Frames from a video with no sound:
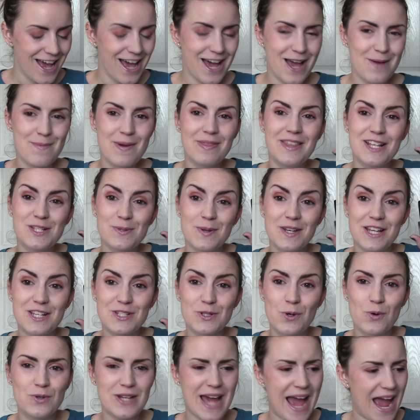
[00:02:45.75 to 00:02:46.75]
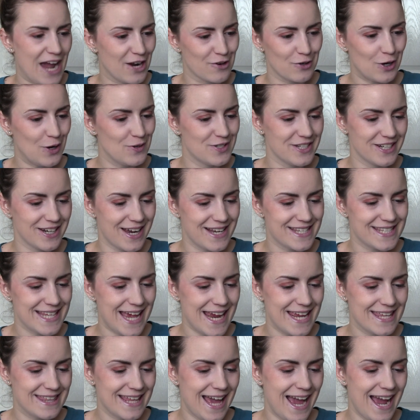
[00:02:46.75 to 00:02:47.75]
Um, and this one is called Aggro, did I
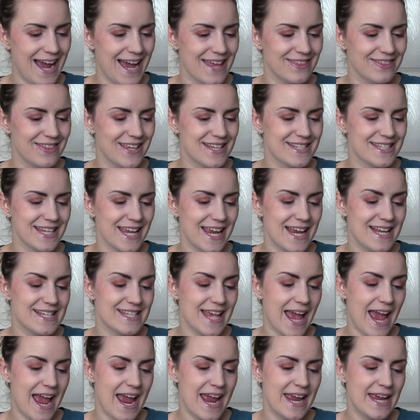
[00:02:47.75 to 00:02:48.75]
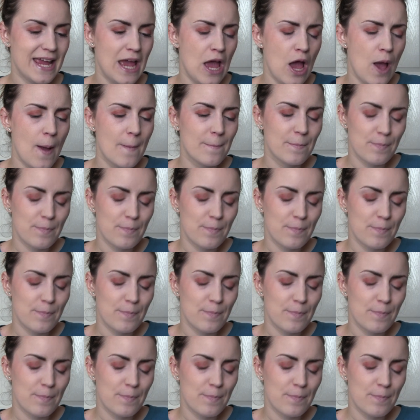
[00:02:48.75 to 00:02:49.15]
say that? And this is a